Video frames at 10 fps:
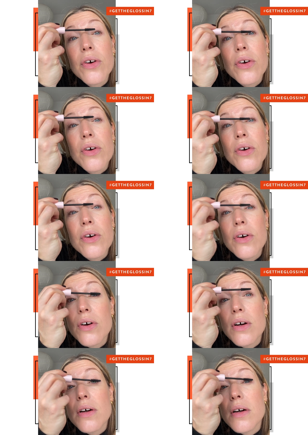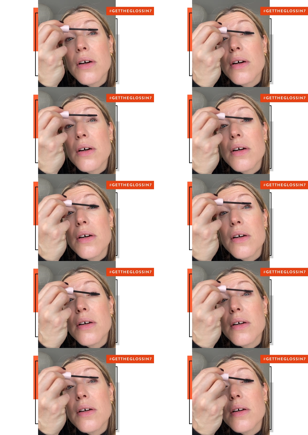
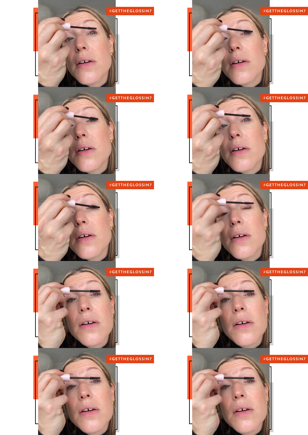(no one is talking)